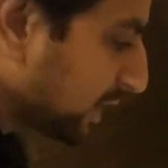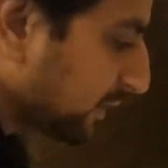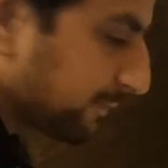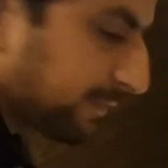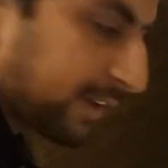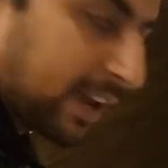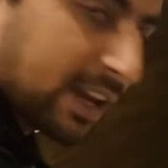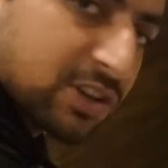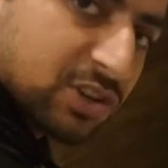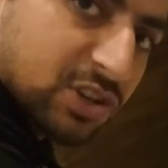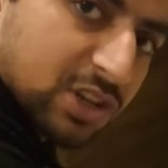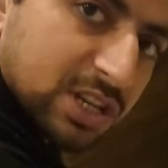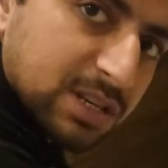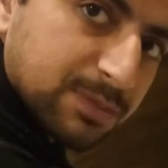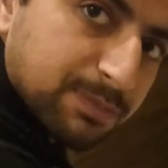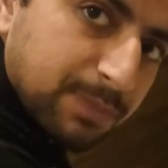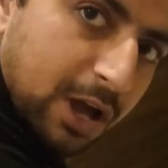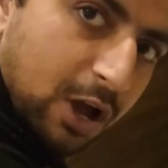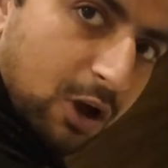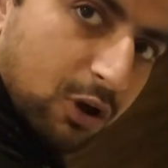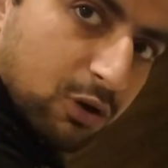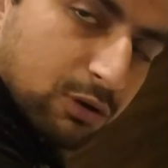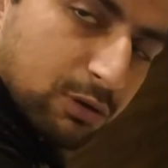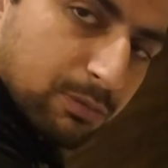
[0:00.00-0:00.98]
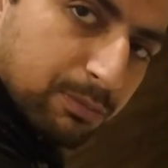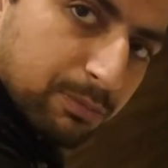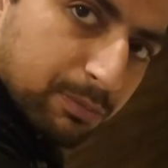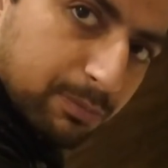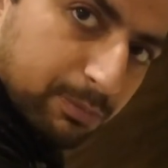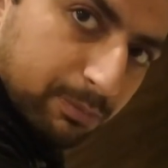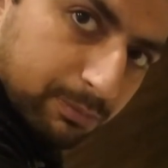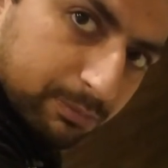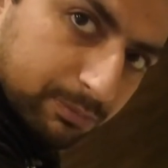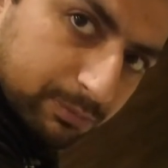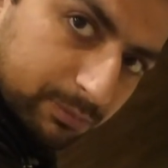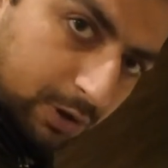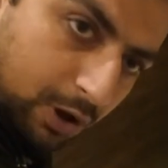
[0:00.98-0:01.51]
infectious bowel
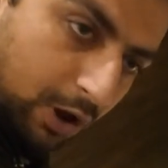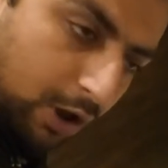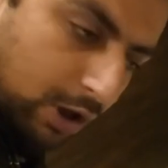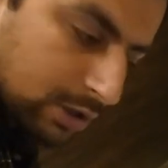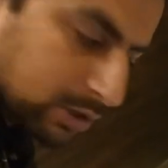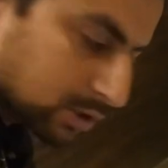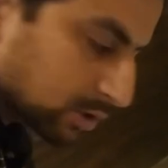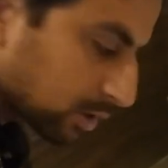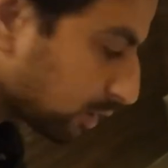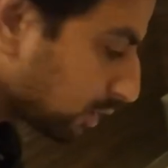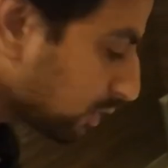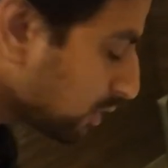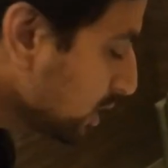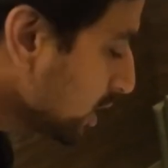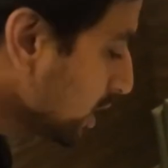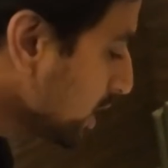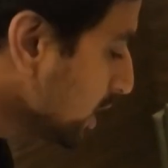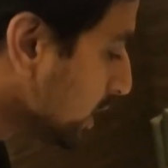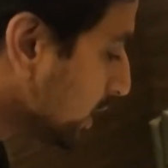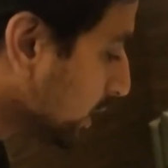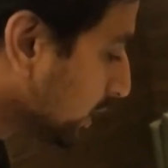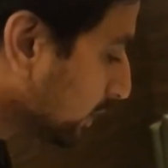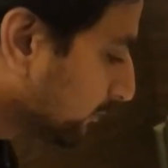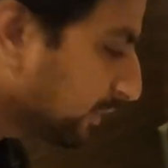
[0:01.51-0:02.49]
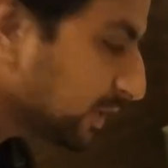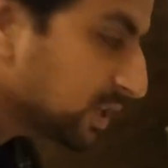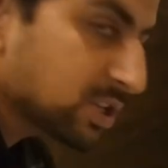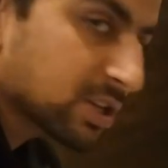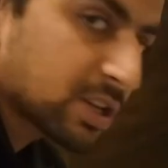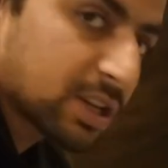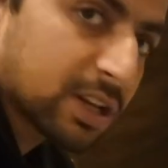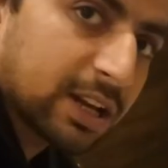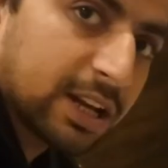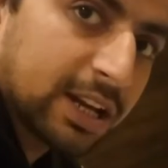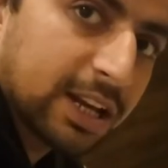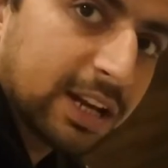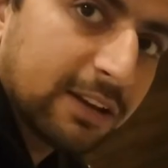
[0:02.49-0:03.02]
also
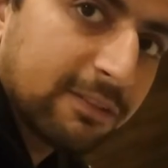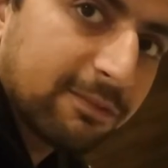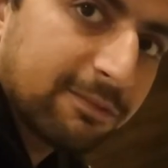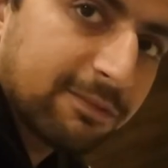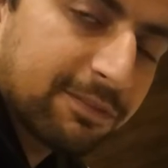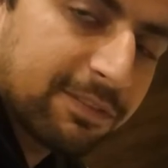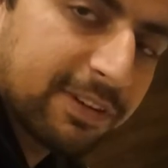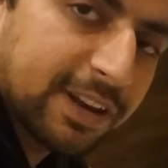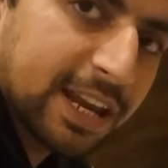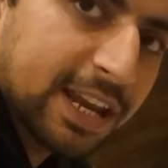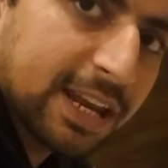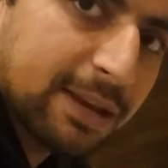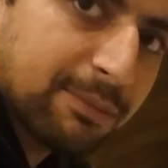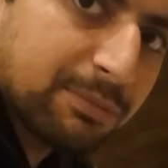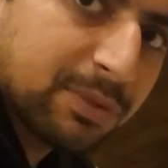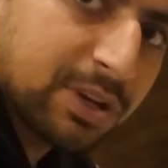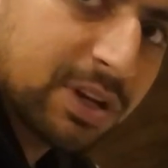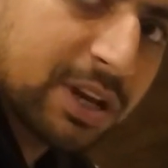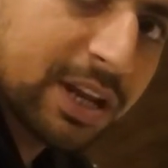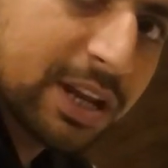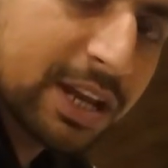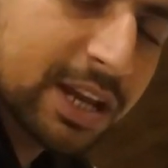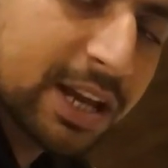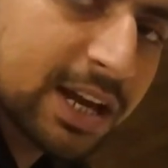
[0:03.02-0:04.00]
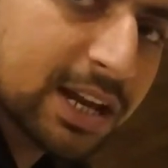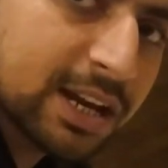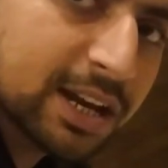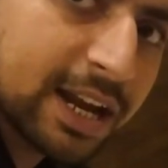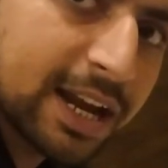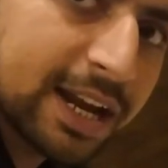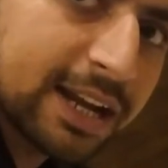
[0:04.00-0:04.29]
which inflamed here